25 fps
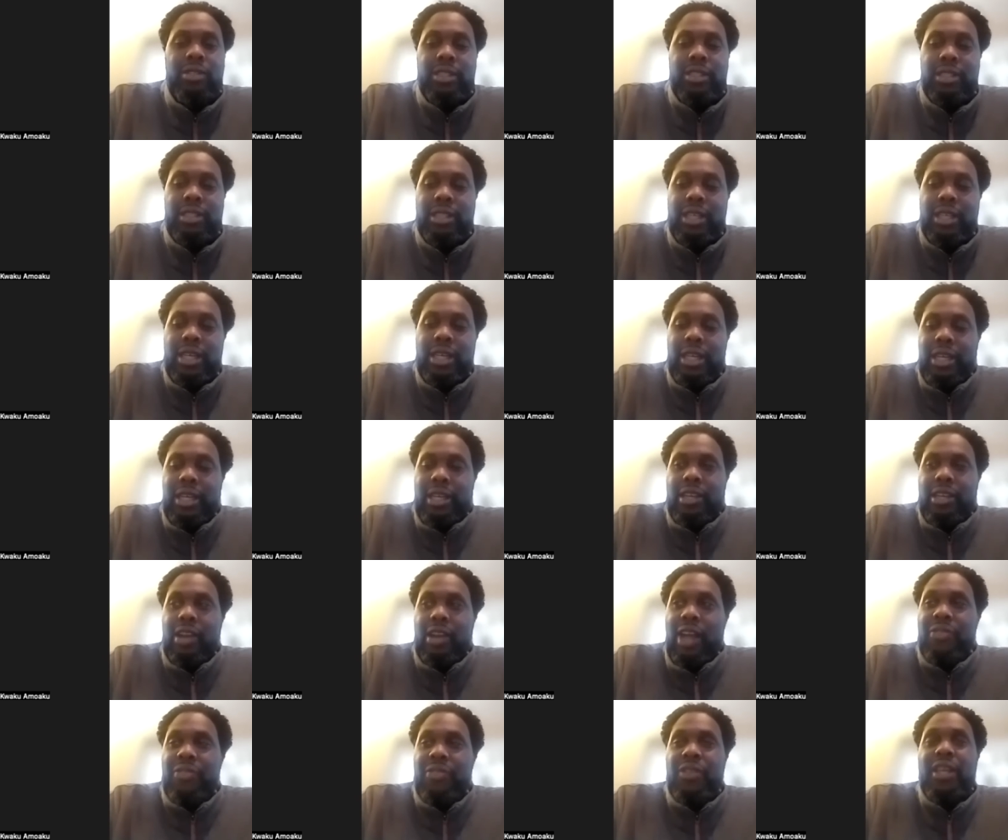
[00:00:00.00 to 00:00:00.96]
And, you
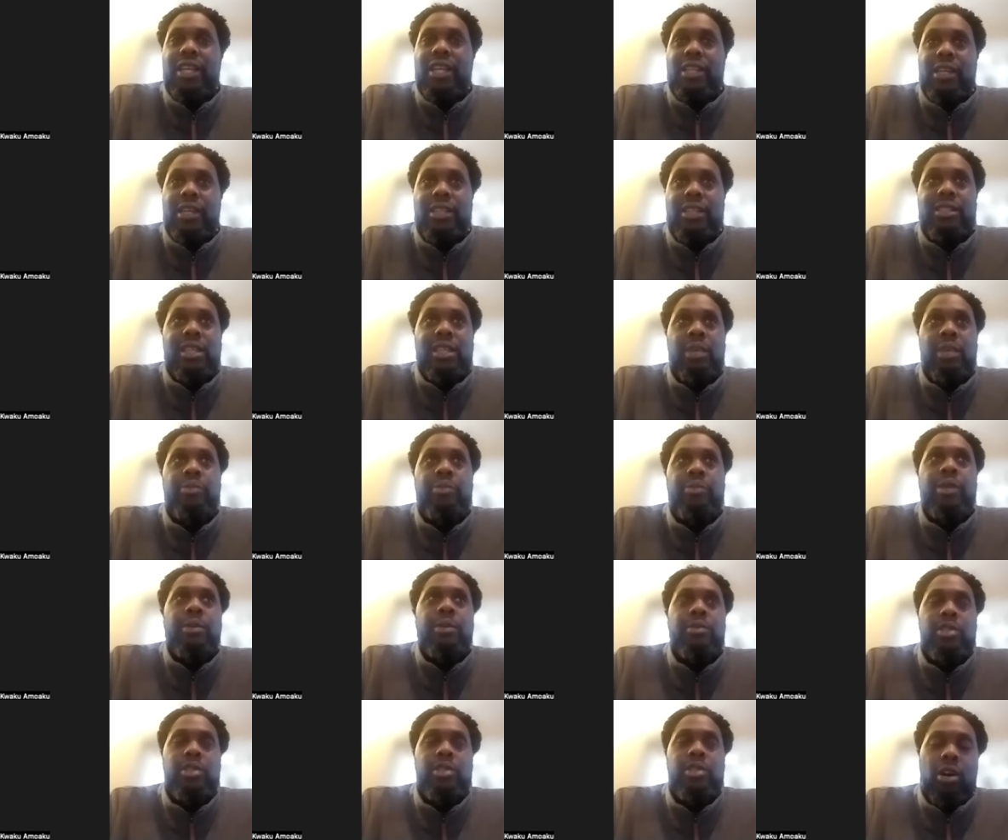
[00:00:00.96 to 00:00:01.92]
know, I think it does keep
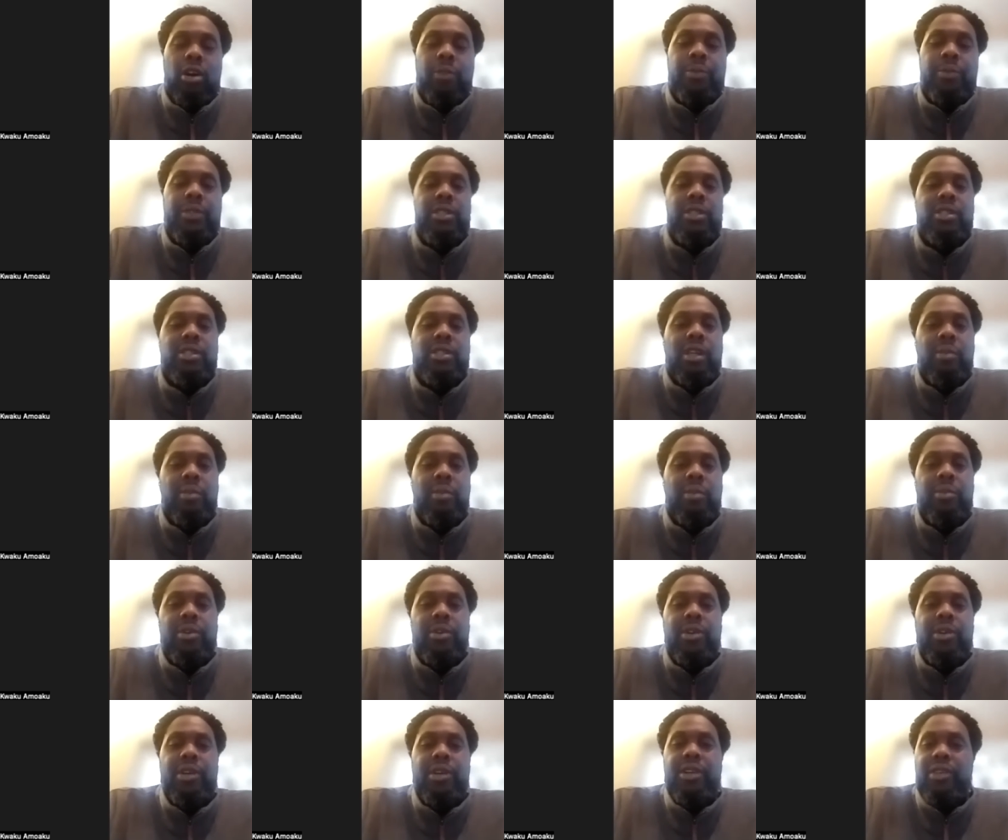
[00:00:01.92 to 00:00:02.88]
them sharp in the
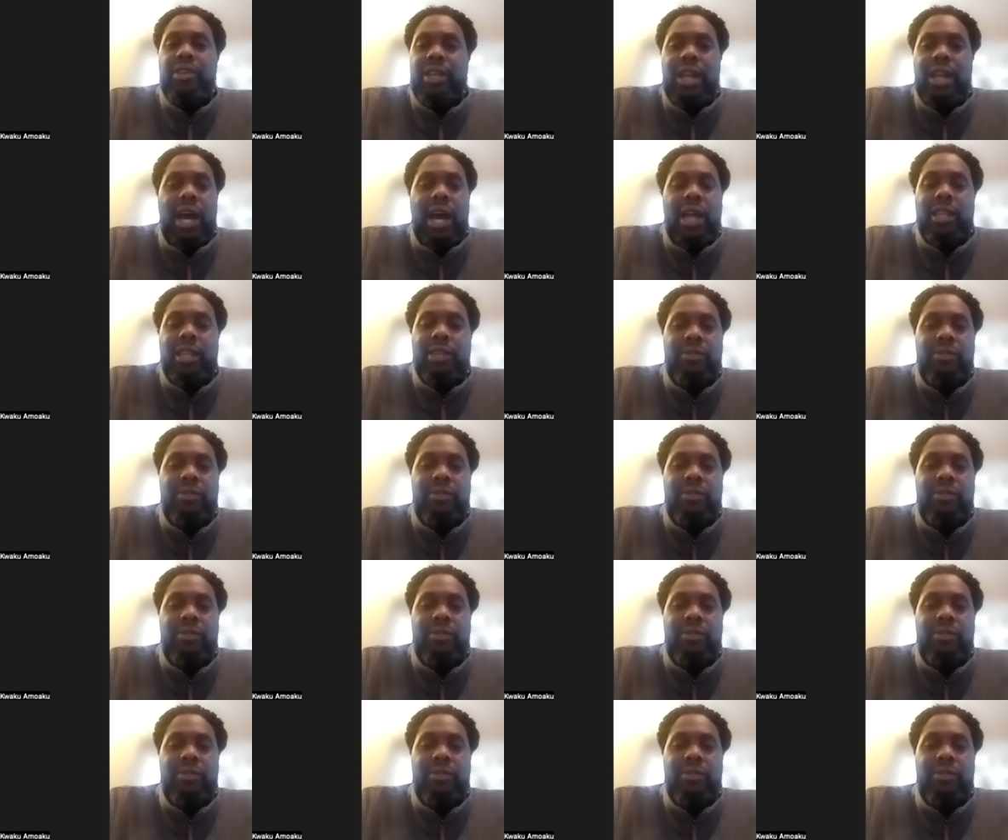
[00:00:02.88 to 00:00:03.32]
summer and you get high level